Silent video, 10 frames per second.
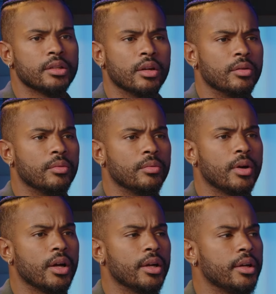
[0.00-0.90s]
No.
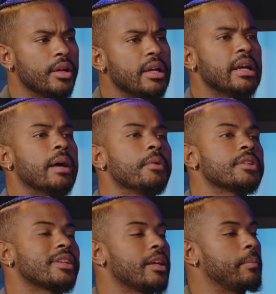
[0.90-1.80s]
Why? I'm not
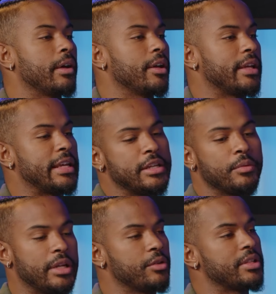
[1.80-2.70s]
scared by
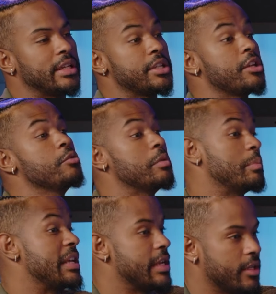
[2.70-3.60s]
anyone else that is a human
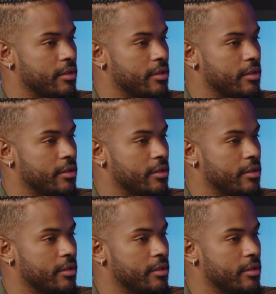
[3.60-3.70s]
being.